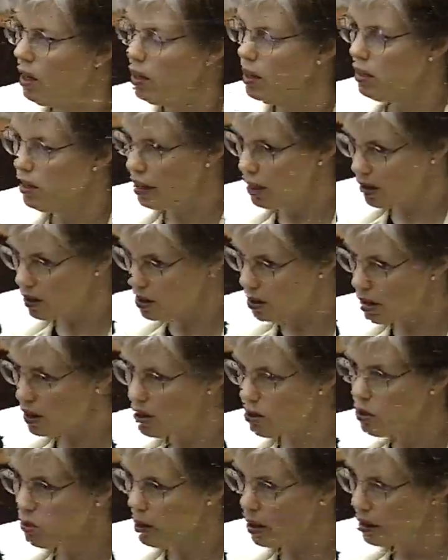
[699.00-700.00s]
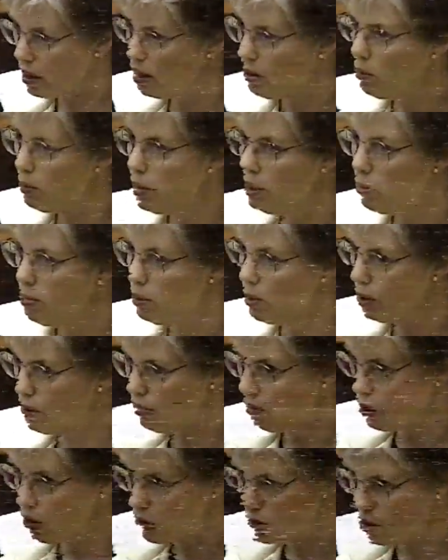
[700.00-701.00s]
Yes, that's right, and we would
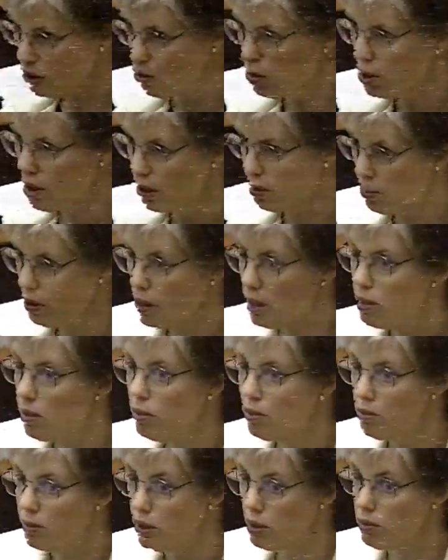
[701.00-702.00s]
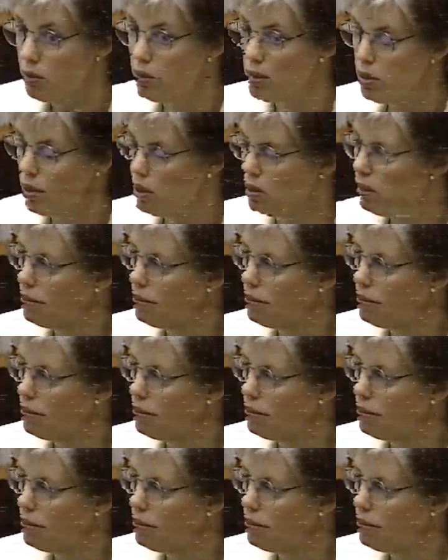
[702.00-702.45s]
have also generated a frequency.